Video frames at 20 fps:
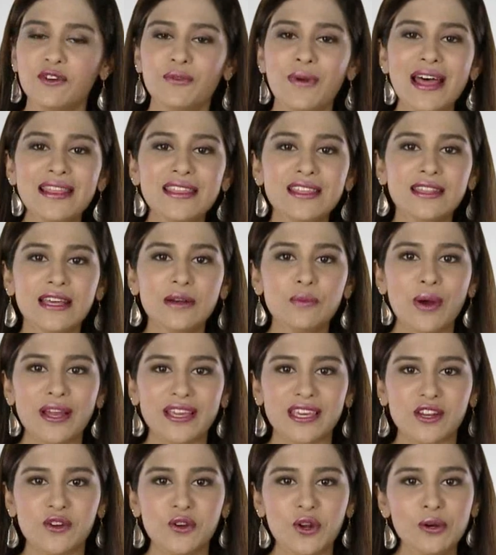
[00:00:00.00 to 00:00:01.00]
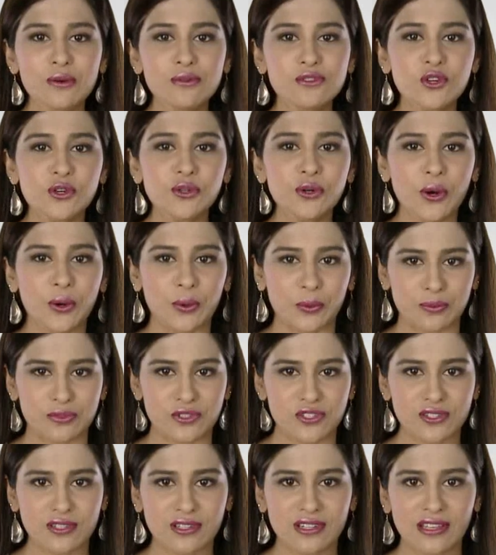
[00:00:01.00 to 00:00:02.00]
rather than what he knows or
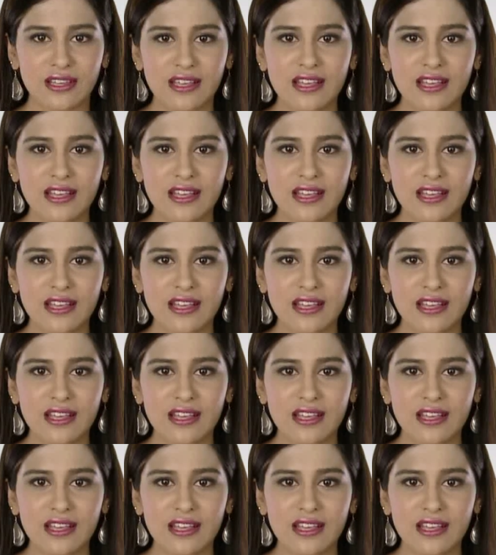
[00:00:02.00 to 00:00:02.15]
owns.